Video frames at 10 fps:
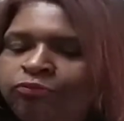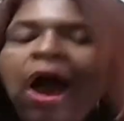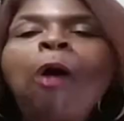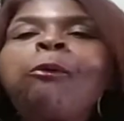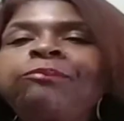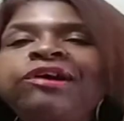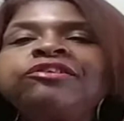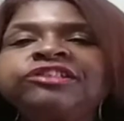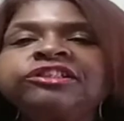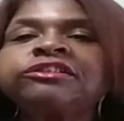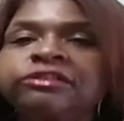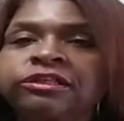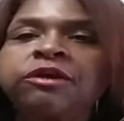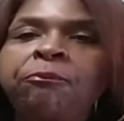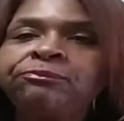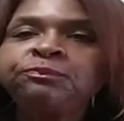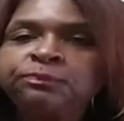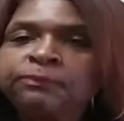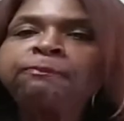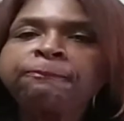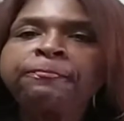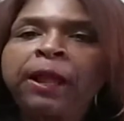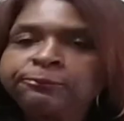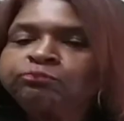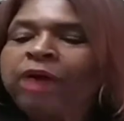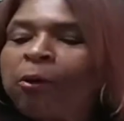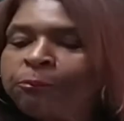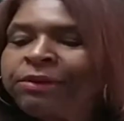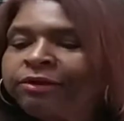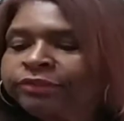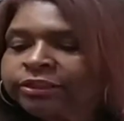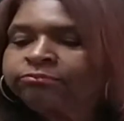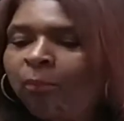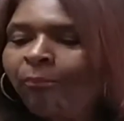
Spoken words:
I would marry this cookie. I would marry it.